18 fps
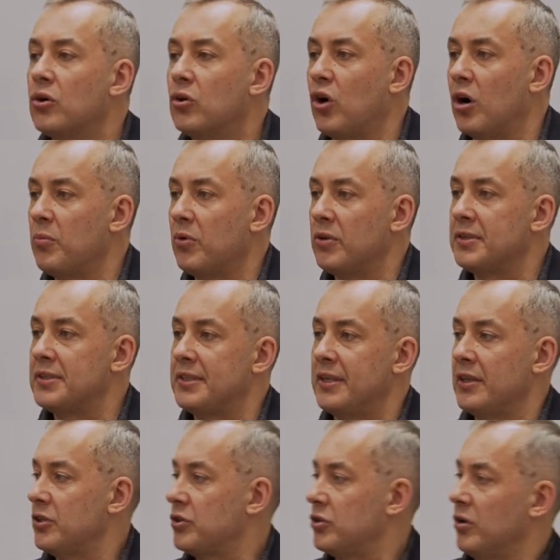common
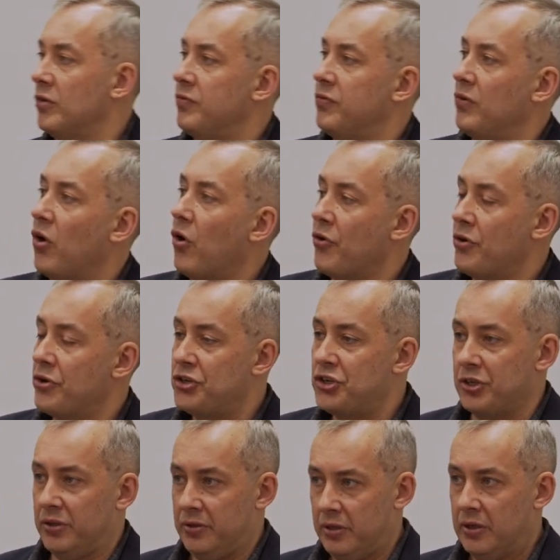sense of
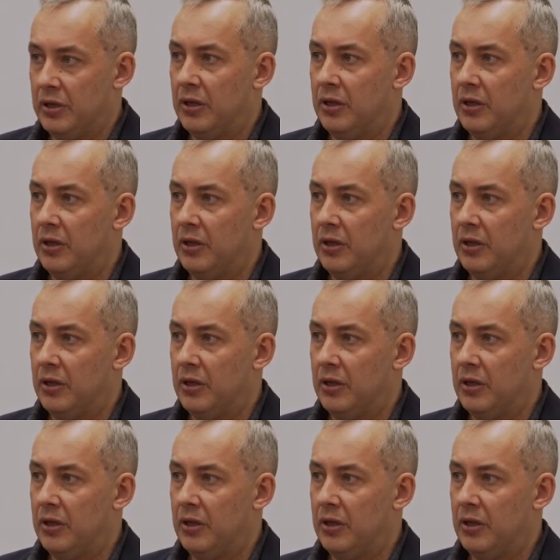origin,